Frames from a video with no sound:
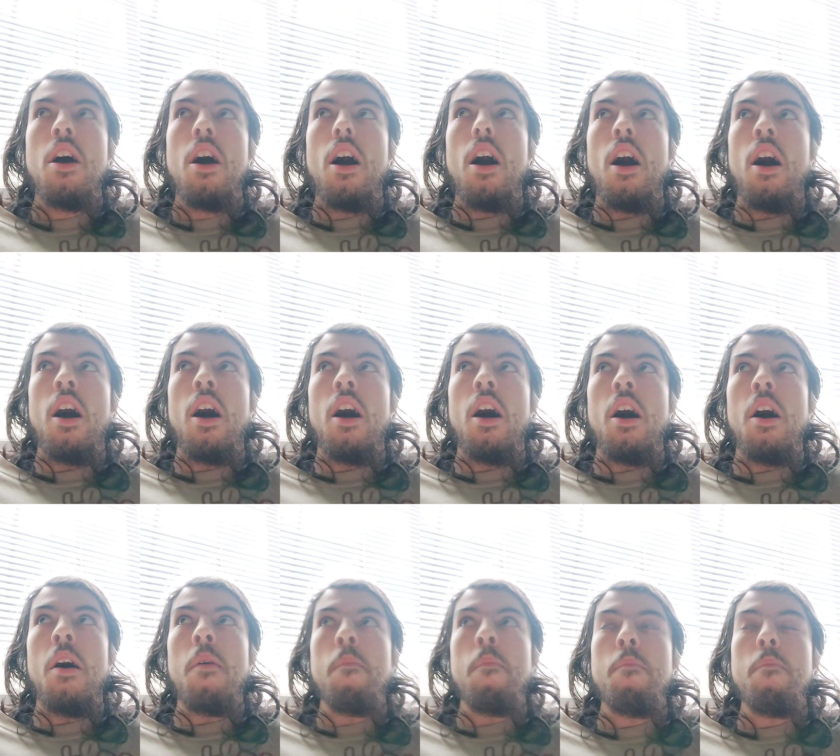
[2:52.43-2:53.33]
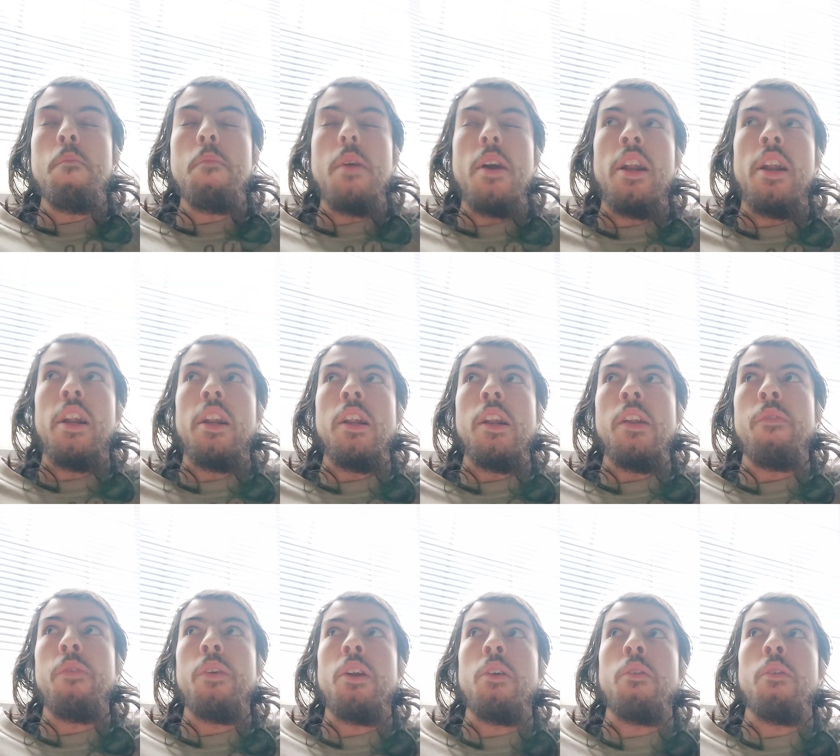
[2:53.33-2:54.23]
um, and I need to
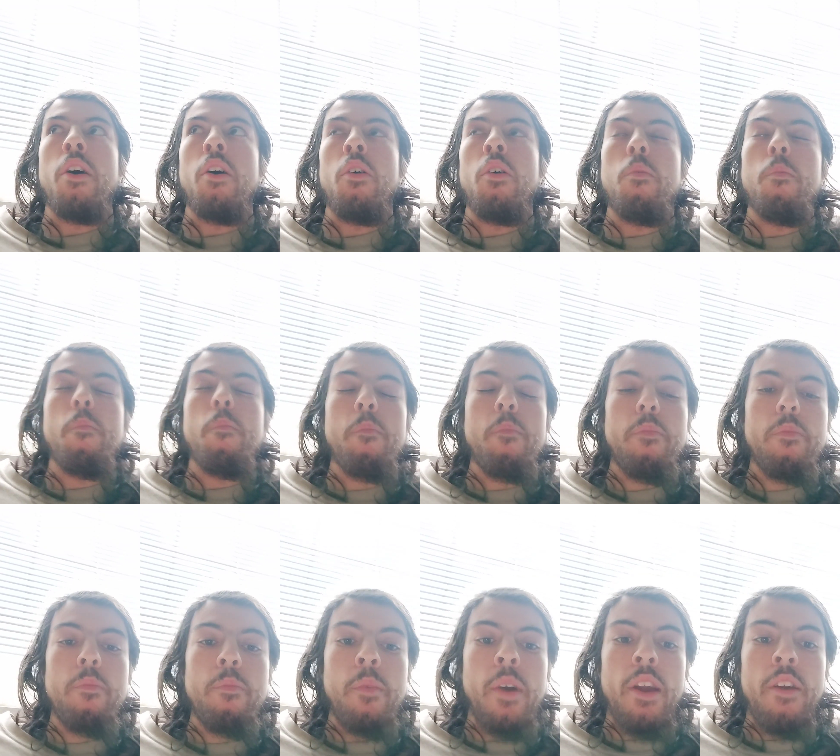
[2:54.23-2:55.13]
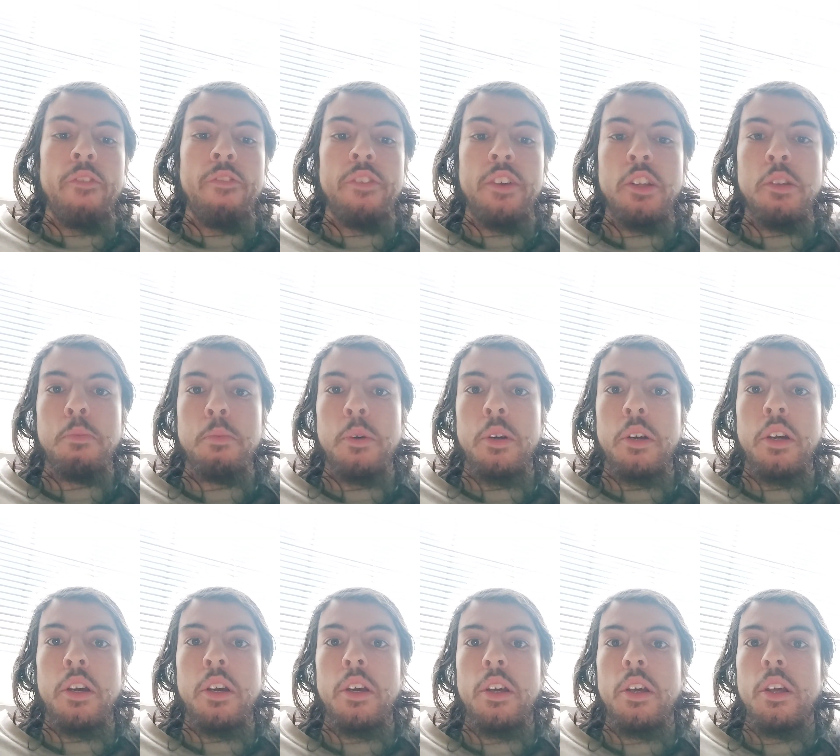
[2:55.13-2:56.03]
figure out my
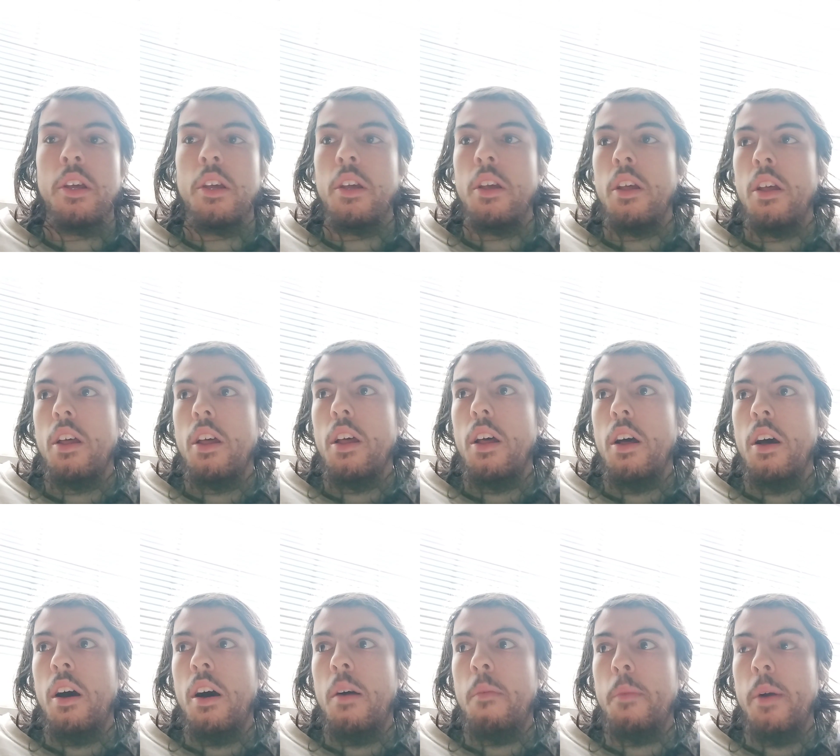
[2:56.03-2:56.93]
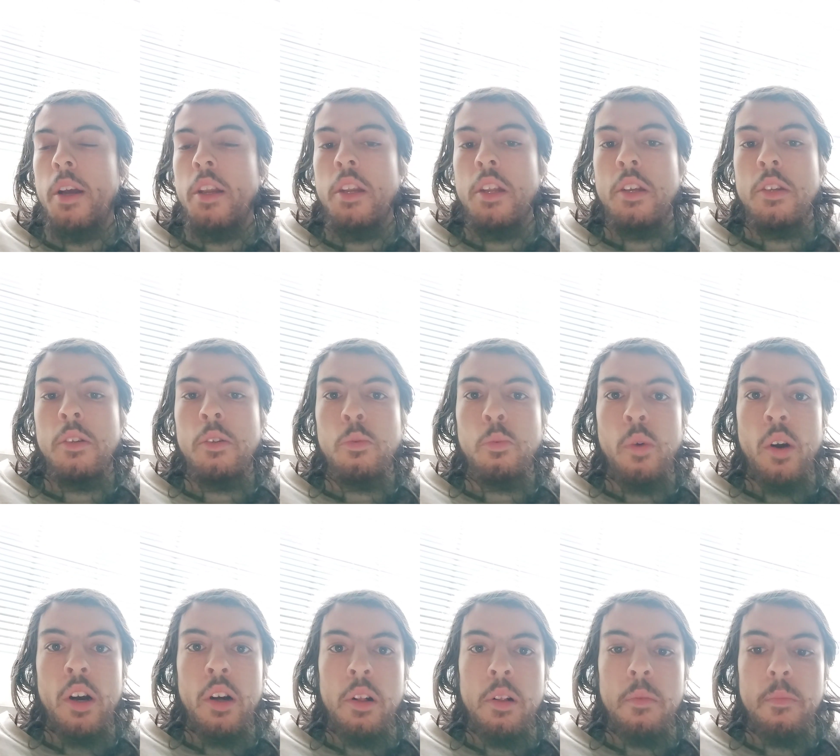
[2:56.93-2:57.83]
Facebook um, ideas as
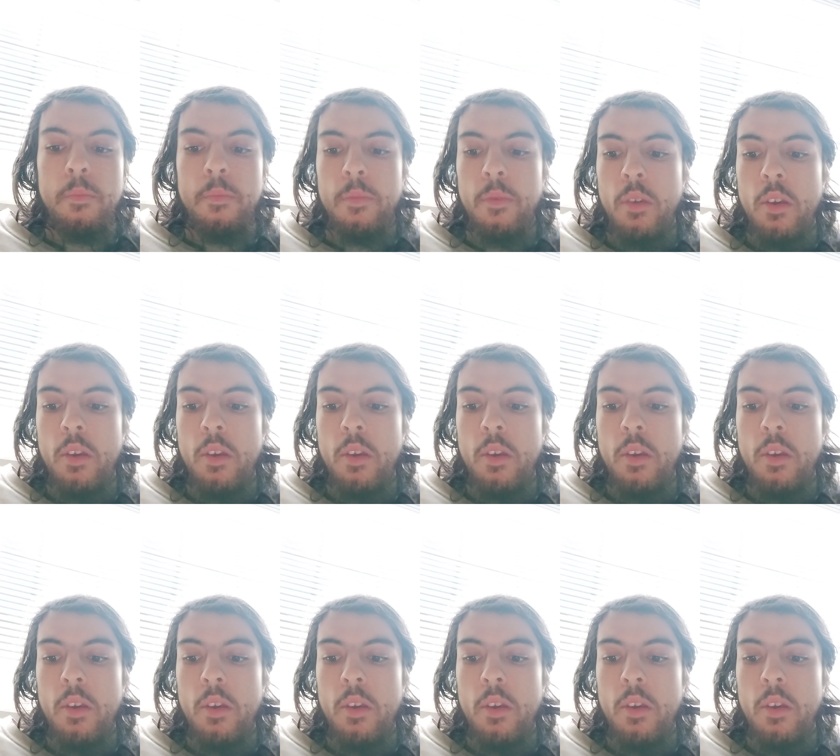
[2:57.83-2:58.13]
well.